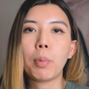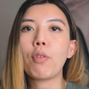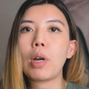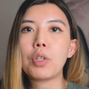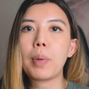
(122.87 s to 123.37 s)

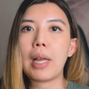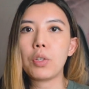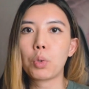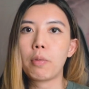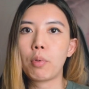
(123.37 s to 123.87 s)
before I do
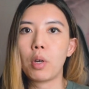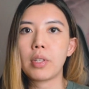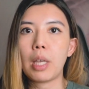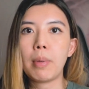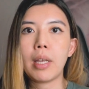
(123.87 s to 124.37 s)
any sort of
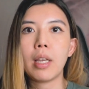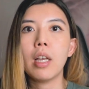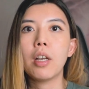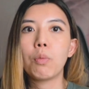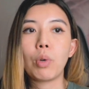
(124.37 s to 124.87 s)
prototyping,
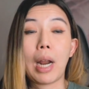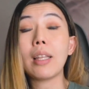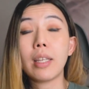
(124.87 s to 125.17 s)
what I